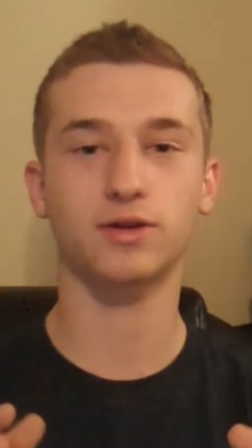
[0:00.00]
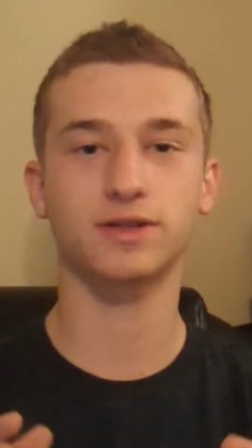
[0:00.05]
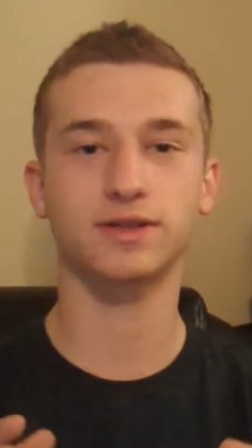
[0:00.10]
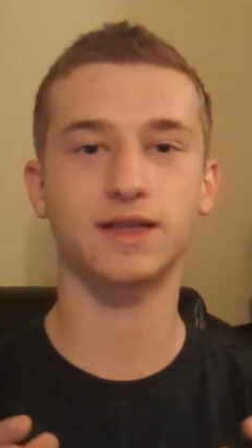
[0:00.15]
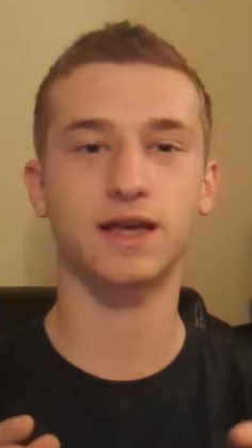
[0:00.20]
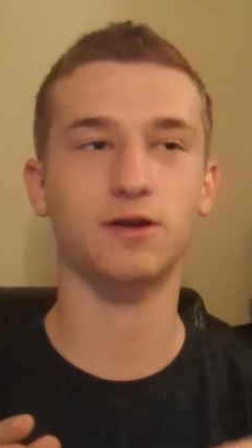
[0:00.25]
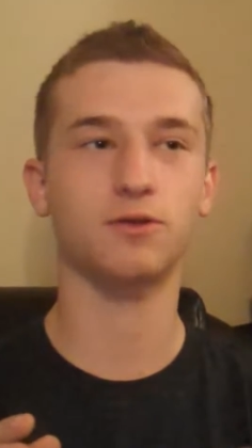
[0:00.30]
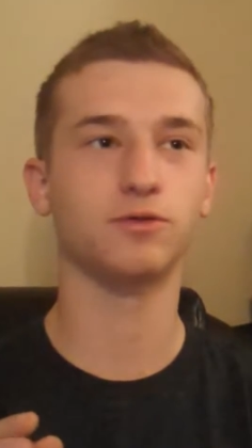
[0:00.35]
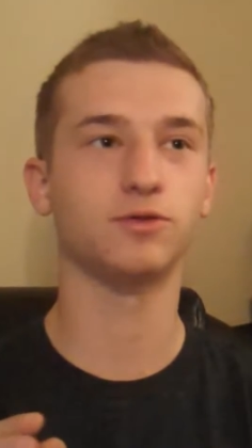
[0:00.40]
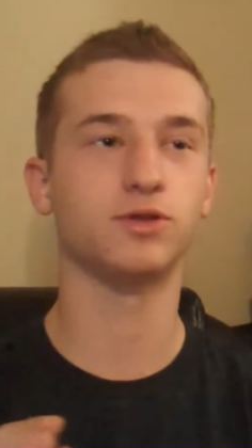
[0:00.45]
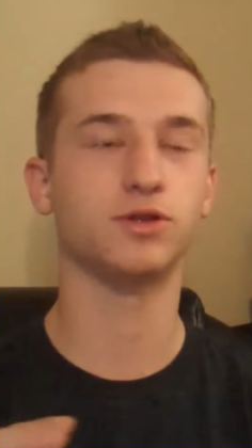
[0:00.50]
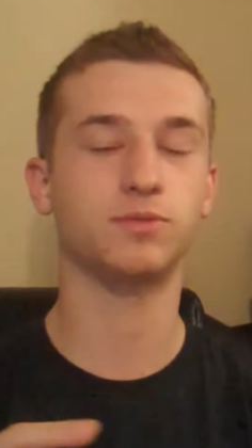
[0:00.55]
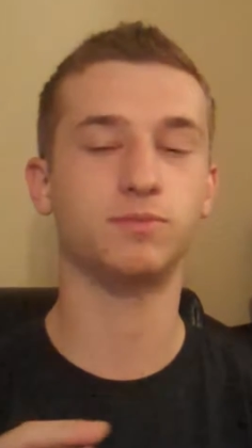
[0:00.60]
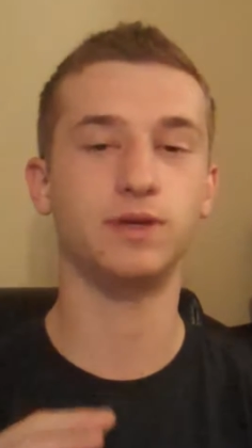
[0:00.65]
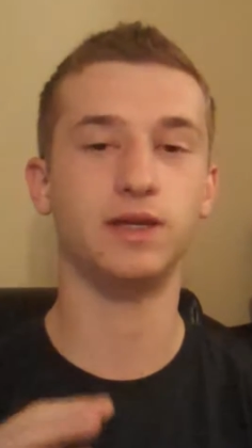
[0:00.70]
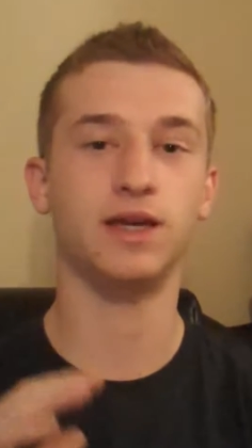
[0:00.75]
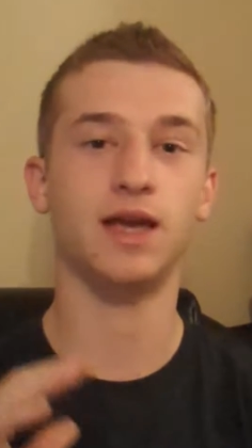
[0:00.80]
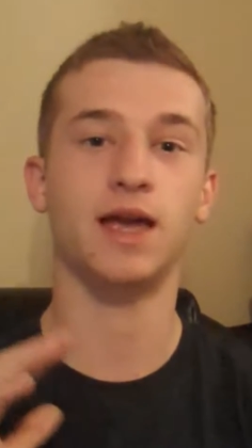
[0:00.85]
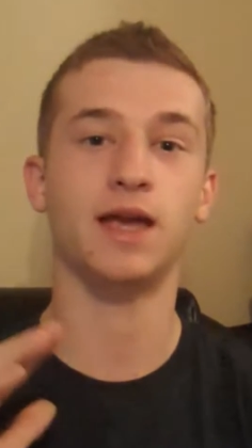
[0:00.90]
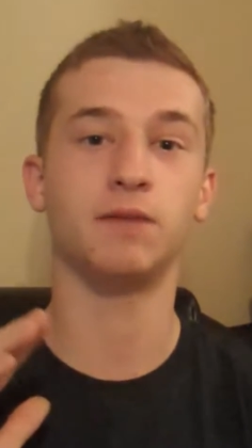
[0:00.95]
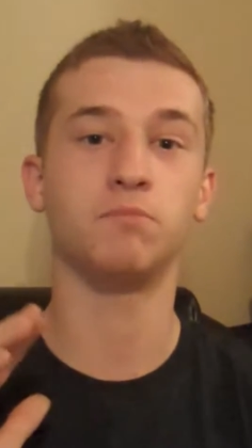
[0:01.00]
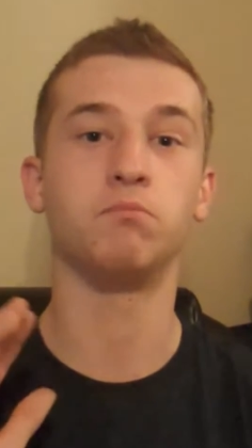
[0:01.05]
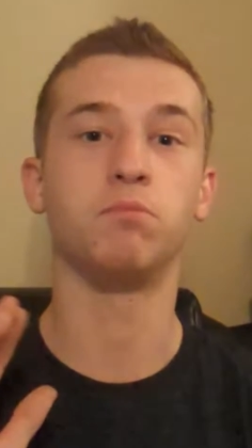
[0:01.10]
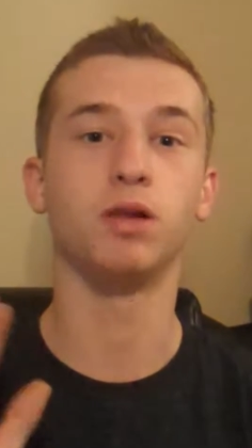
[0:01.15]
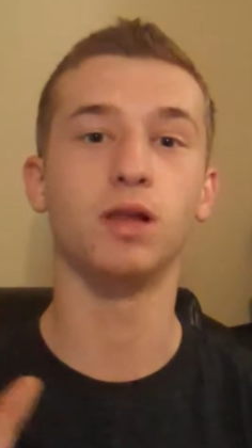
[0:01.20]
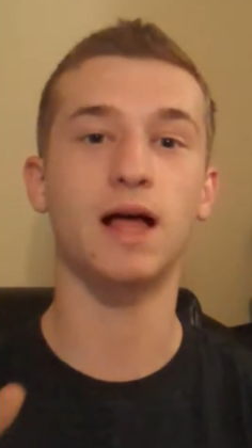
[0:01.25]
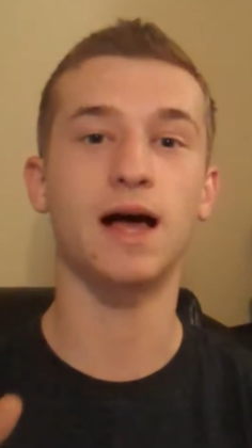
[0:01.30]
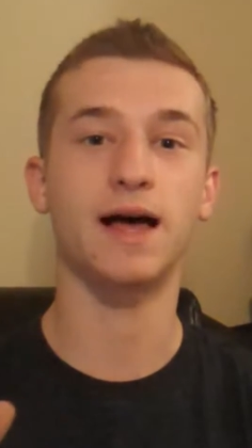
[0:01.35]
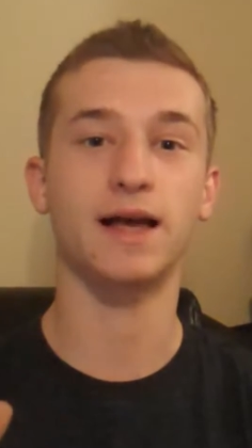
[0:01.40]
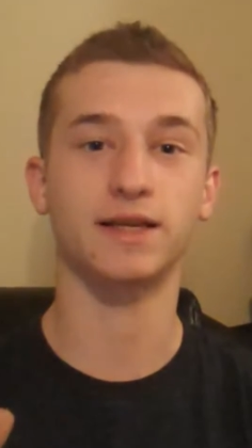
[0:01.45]
because that'll just be a
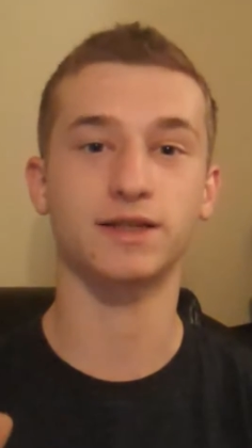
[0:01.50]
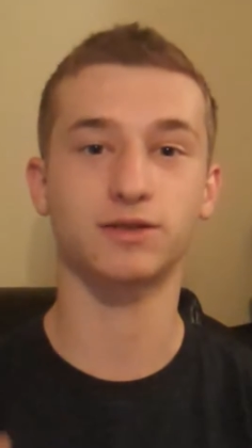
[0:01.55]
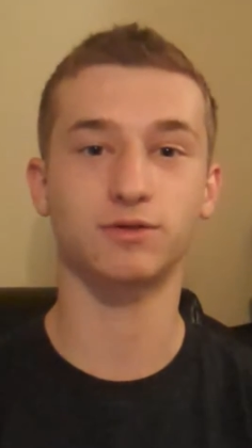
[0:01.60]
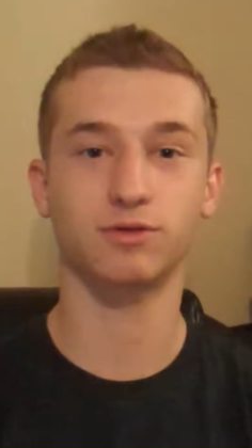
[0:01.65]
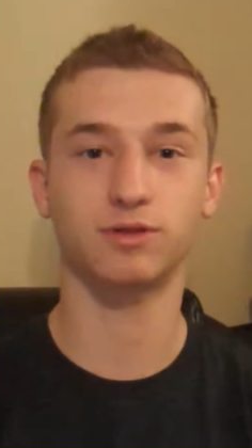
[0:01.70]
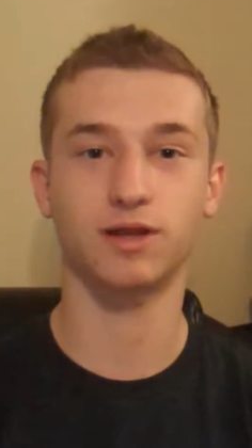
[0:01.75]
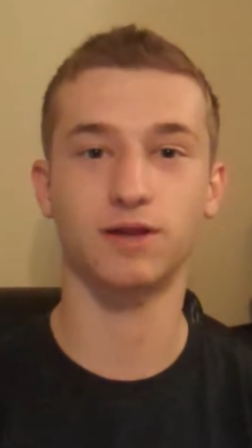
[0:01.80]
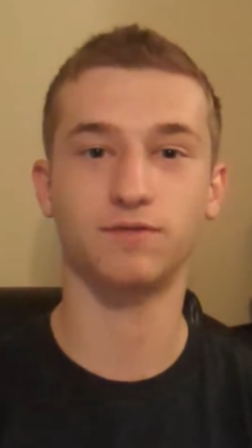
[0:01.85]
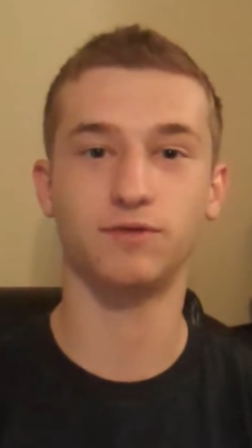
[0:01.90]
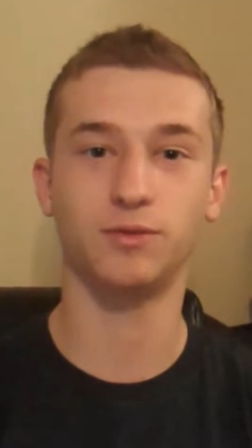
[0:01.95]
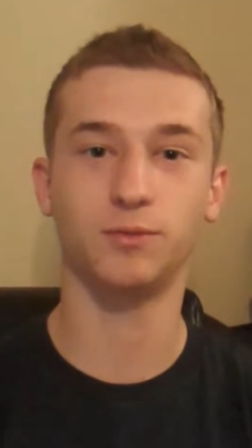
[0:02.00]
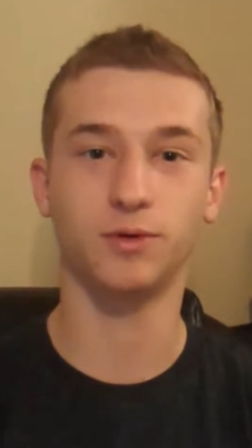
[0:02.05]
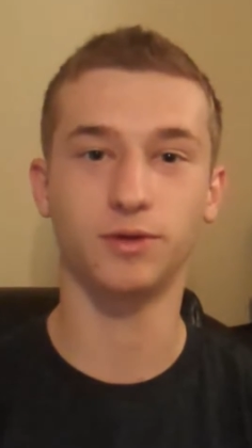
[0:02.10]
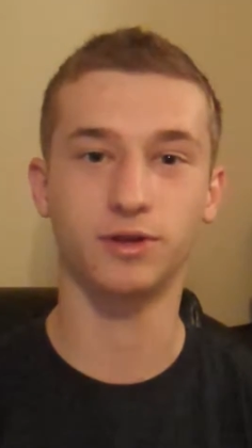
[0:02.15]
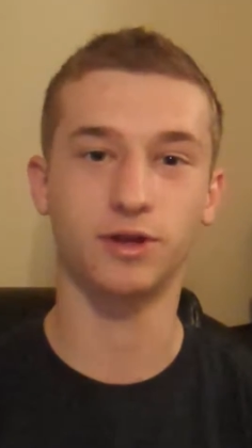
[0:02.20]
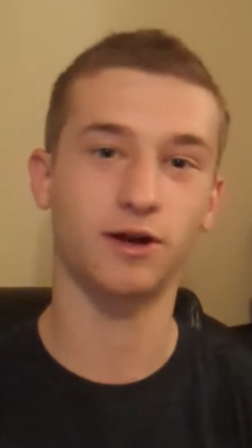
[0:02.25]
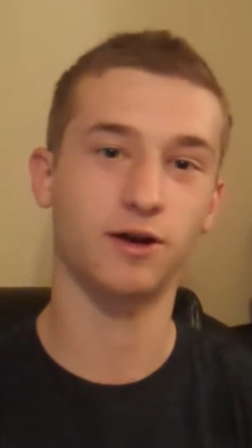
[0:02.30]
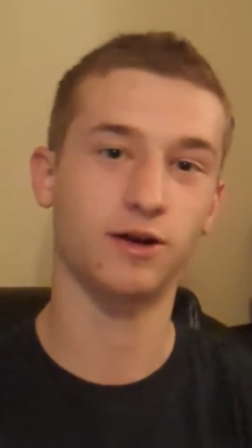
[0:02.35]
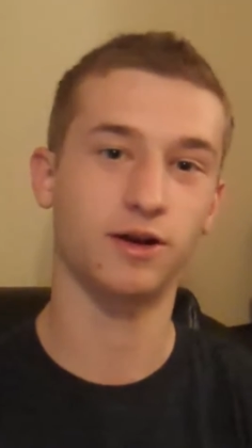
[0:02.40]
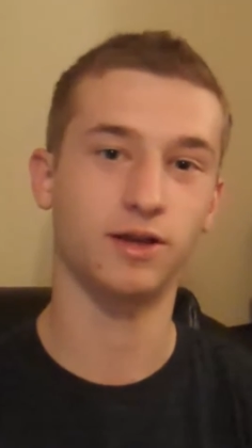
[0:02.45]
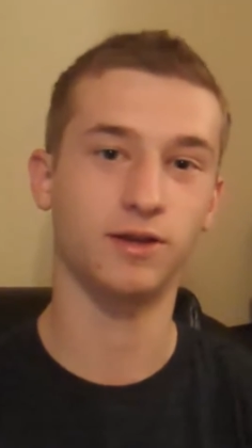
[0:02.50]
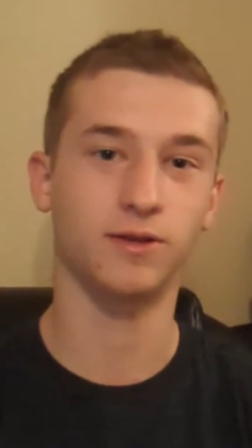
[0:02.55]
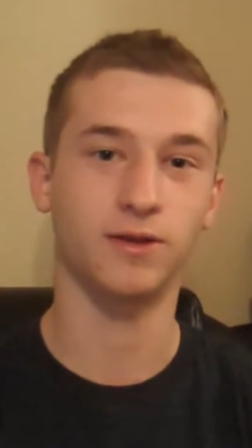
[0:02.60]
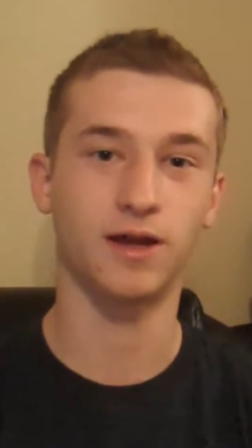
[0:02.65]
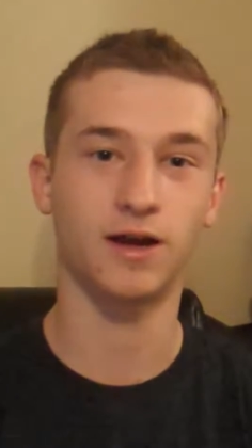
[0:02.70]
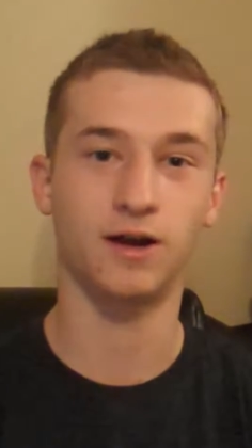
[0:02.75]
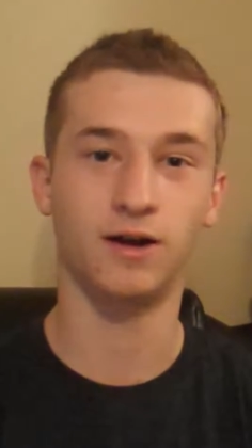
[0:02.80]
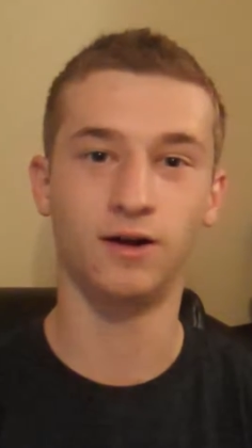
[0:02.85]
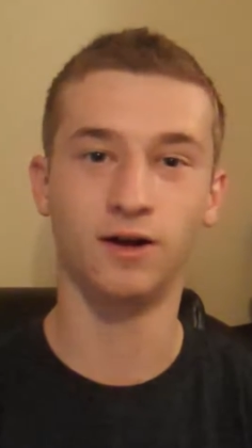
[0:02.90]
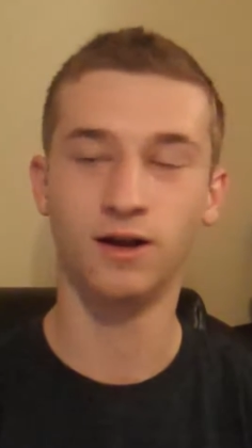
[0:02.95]
blast with everyone there in
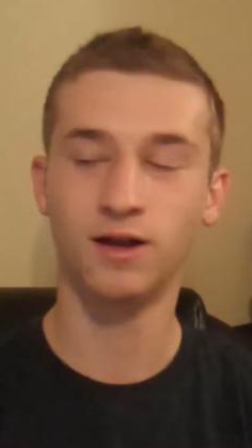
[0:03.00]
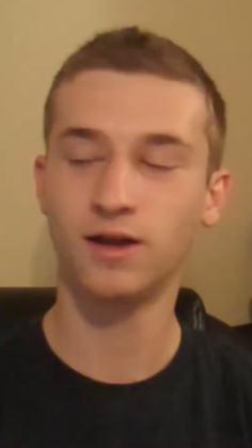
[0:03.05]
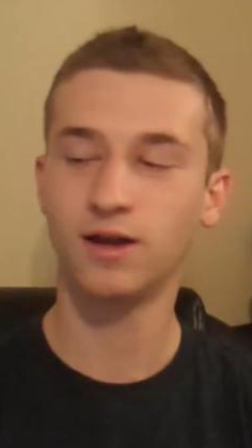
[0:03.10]
their